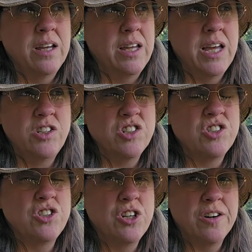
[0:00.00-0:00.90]
It
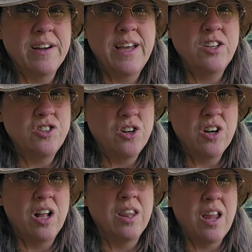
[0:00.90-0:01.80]

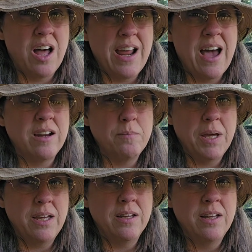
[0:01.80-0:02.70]
took a lot out of
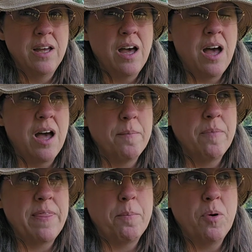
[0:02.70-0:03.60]
me.
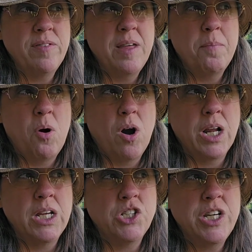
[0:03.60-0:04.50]
The birthday
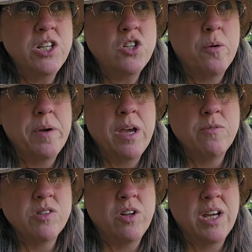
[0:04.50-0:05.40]
party, she had told me it
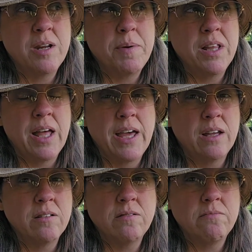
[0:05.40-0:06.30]
was only going to be
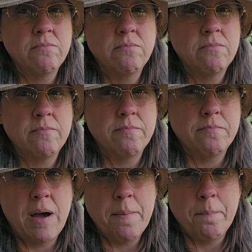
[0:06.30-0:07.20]
like
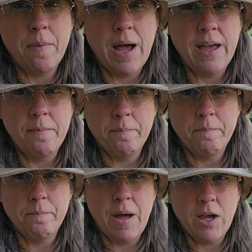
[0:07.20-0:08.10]
my
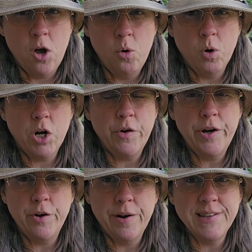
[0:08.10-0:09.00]
coworker
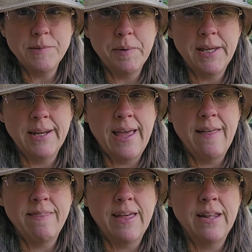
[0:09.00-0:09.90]
and her husband,
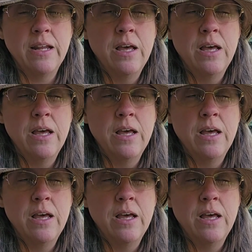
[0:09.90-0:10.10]
and then